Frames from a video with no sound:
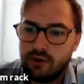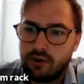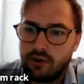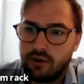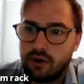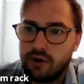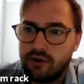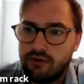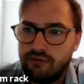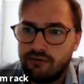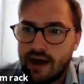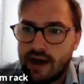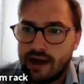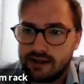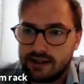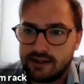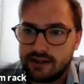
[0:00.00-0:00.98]
could
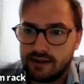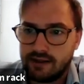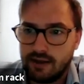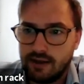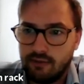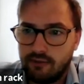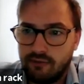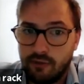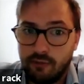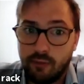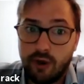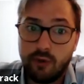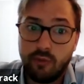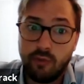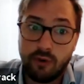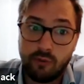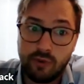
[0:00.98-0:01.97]
affect, from
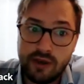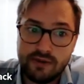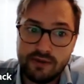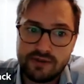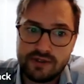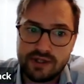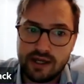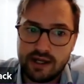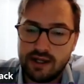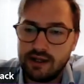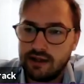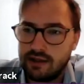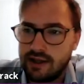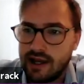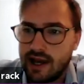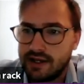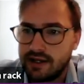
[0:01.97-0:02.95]
what we've seen,
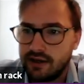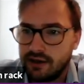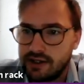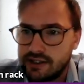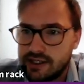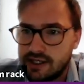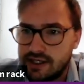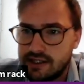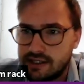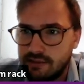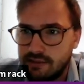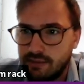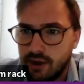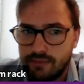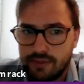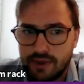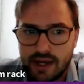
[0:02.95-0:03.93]
the adenoid cystic
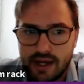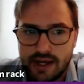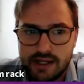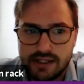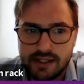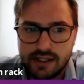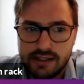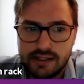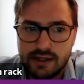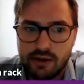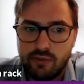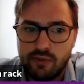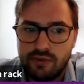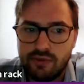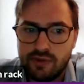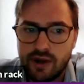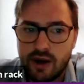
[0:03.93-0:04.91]
population. So
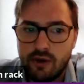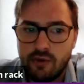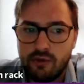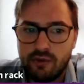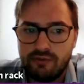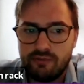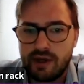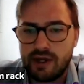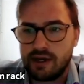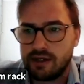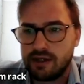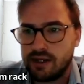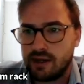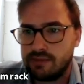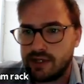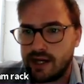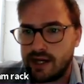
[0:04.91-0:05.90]
we know we've picked
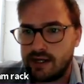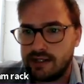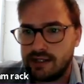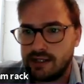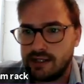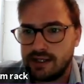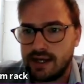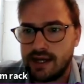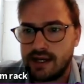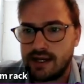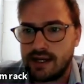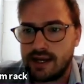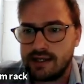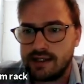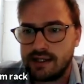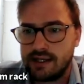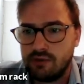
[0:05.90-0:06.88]
up changes in
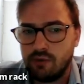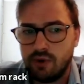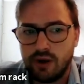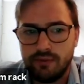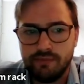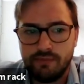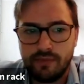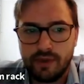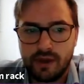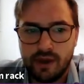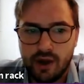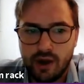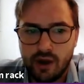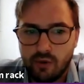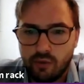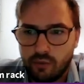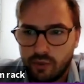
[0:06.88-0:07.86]
AKT1.
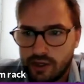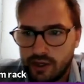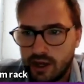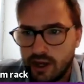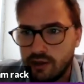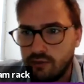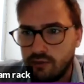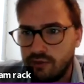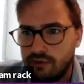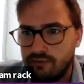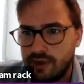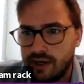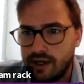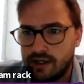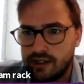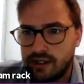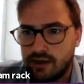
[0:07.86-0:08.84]
We know we've
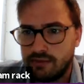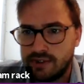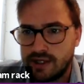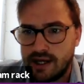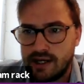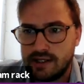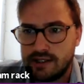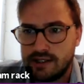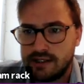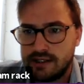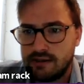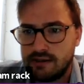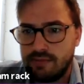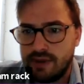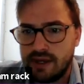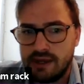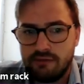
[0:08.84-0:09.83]
picked up changes
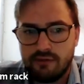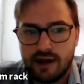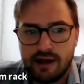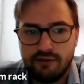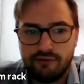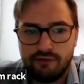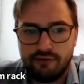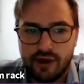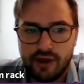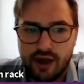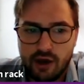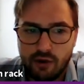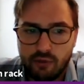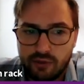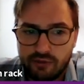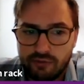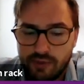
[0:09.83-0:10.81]
in BRAF.
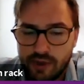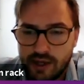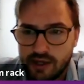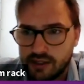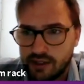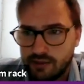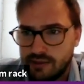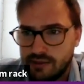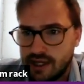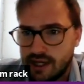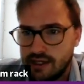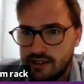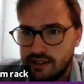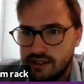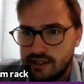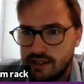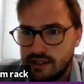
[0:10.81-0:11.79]
We've picked up
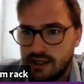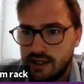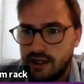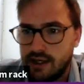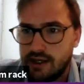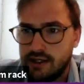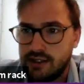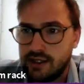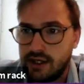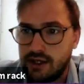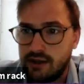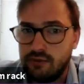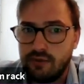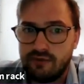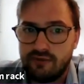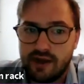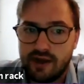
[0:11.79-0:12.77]
changes in
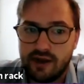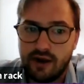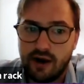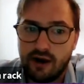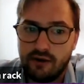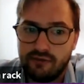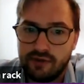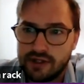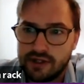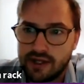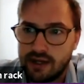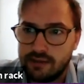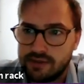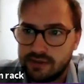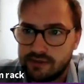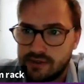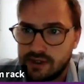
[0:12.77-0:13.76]
HER2 within other
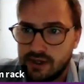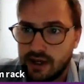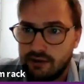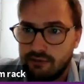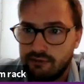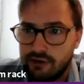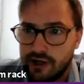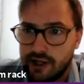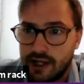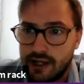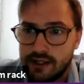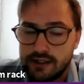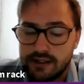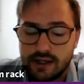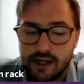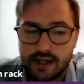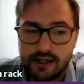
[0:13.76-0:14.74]
types of salivary
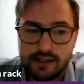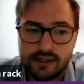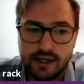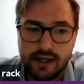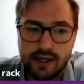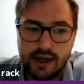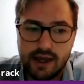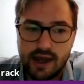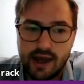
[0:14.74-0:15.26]
gland cancer.